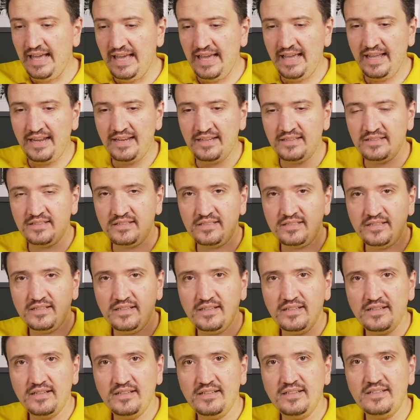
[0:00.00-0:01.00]
And
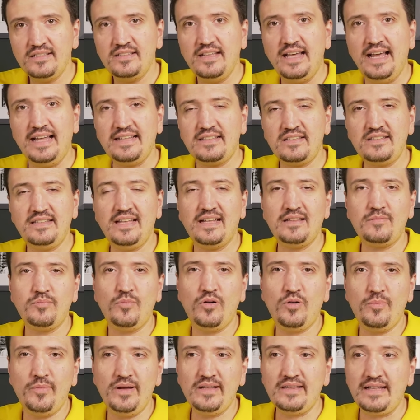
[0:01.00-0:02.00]
at that
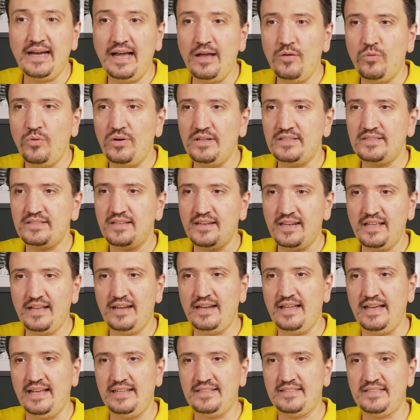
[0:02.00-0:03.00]
moment I was
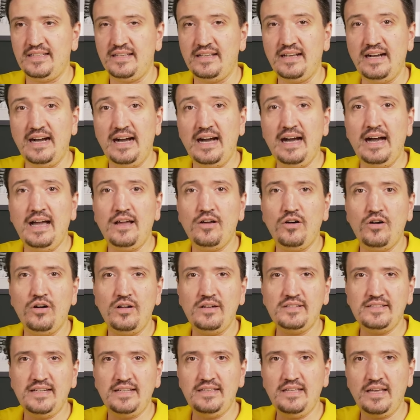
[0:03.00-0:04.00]
realizing I
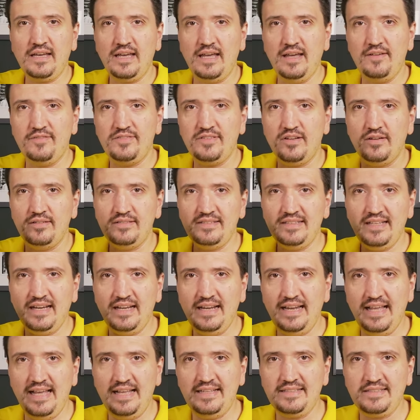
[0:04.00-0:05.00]
already have the
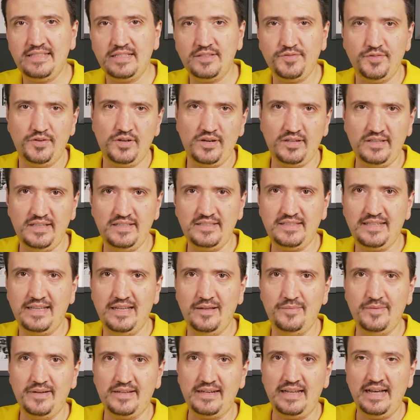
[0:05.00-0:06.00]
lenses for this
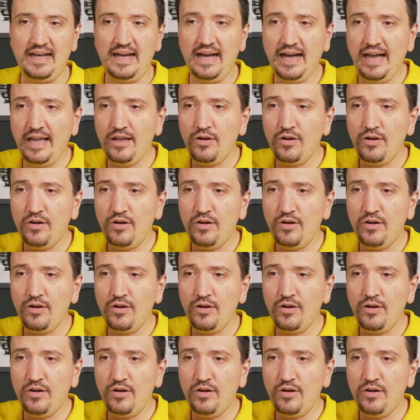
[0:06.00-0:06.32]
camera.